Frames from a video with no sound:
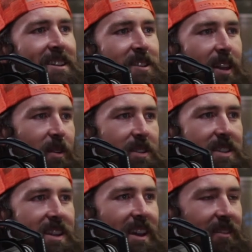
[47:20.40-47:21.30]
So that was
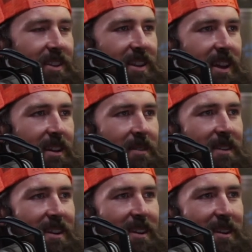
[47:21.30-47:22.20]
kind of insane
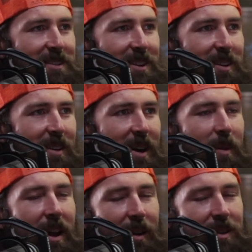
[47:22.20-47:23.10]
to do that,
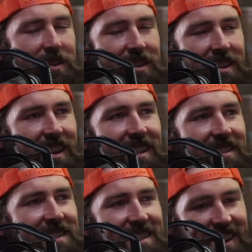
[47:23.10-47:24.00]
but I was
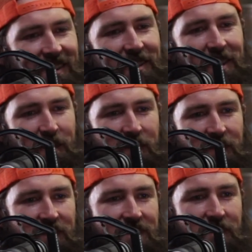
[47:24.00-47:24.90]
definitely
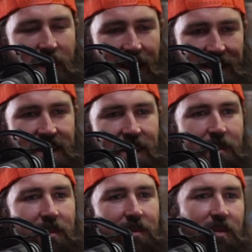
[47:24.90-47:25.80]
mindset
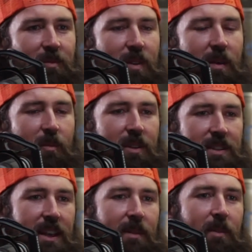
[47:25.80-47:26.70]
way more
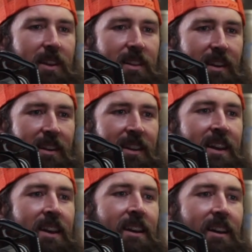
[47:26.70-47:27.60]
insane back then.
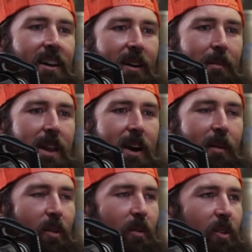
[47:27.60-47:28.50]
Now I'm
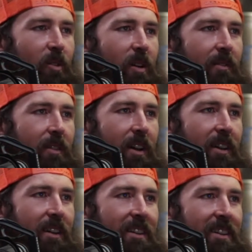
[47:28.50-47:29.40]
a little more quantified,
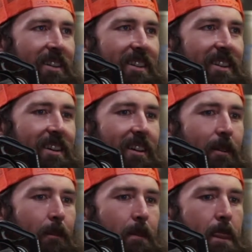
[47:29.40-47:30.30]

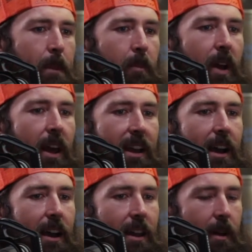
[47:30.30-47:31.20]
and but I
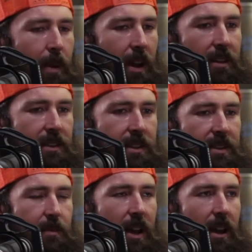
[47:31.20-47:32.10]
got a pedal
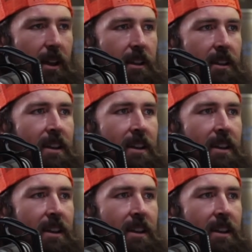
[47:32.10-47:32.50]
assist bike,